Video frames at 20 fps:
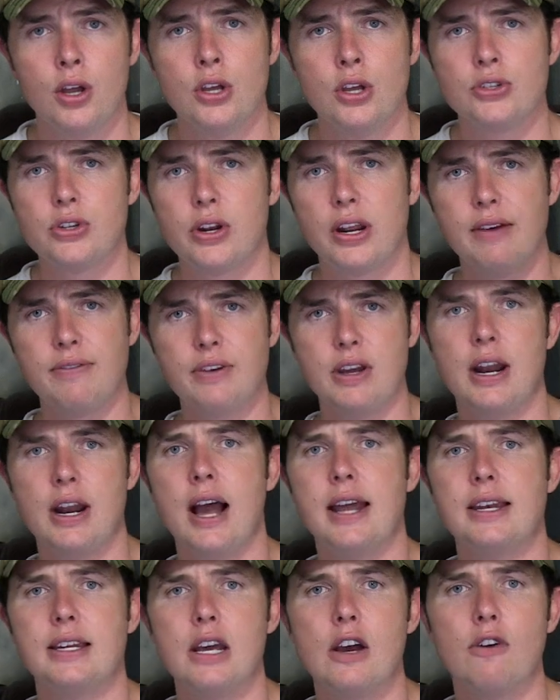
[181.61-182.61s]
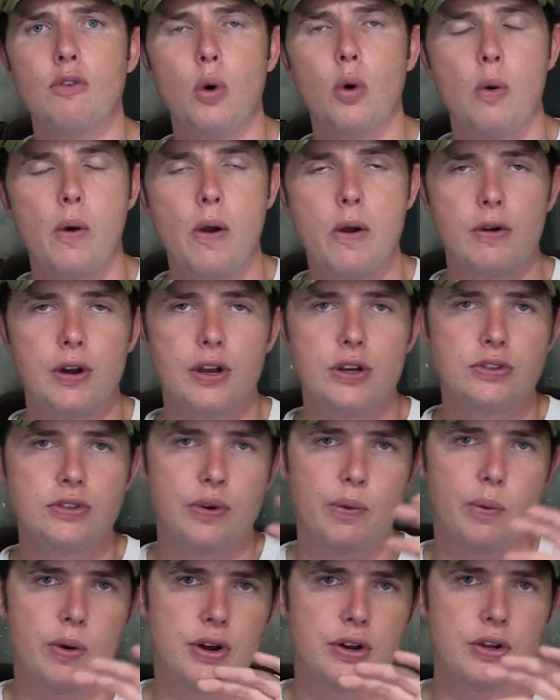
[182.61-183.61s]
so give you an idea of what we were
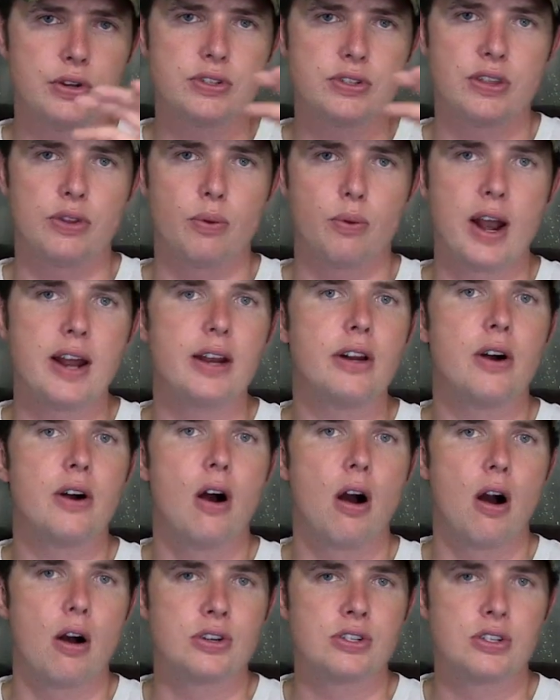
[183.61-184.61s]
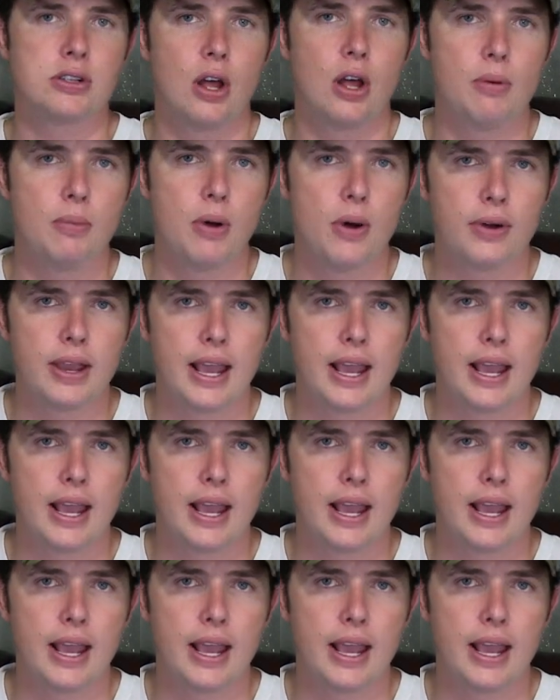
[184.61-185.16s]
using, we were using the Rated R Slow-Mo